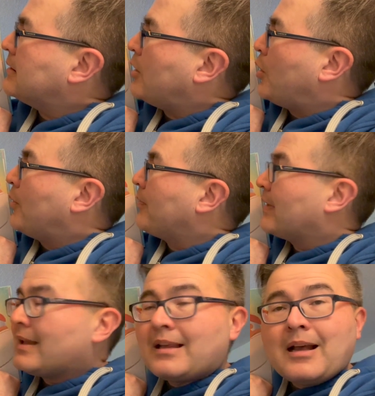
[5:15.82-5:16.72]
Oh,
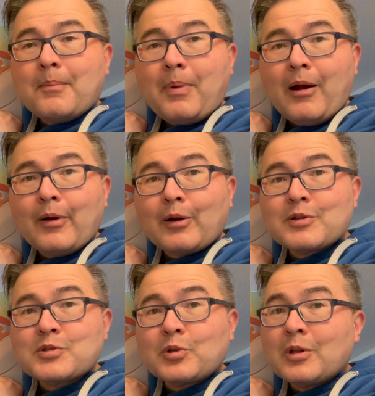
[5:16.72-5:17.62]
pirate
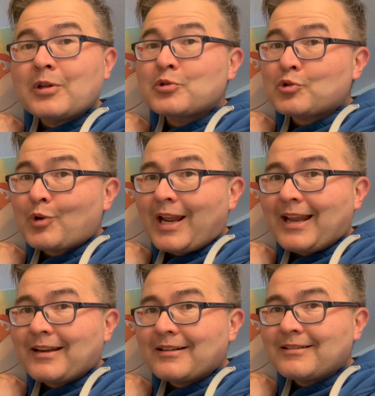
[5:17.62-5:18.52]
crystal
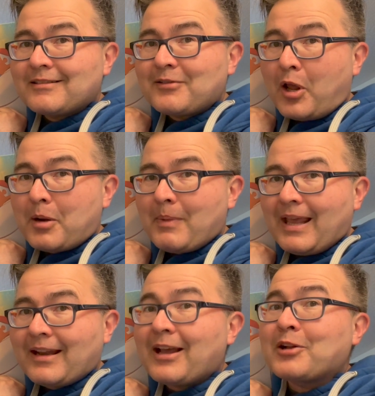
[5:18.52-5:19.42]
trade. Not a
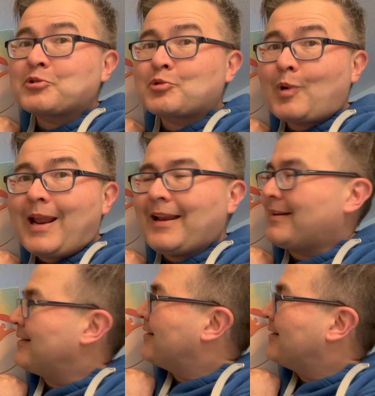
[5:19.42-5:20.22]
maid, a trade.